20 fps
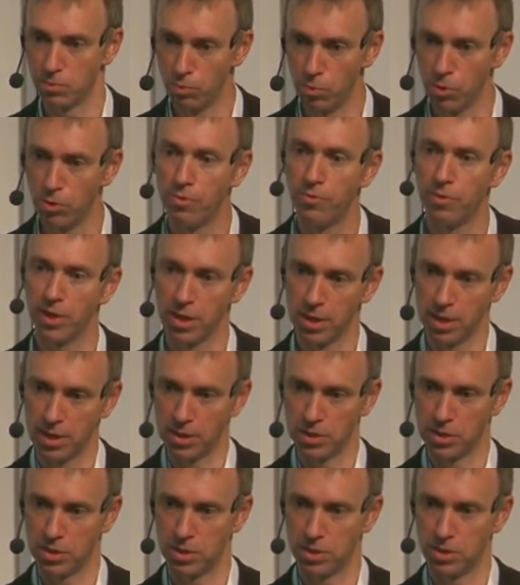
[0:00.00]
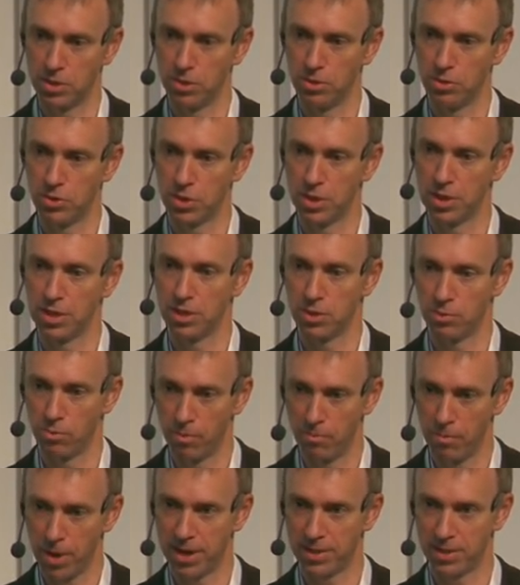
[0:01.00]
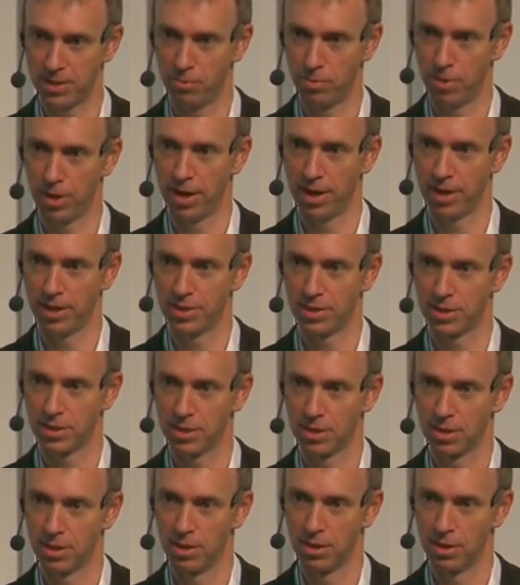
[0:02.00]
moving the institution into a better place.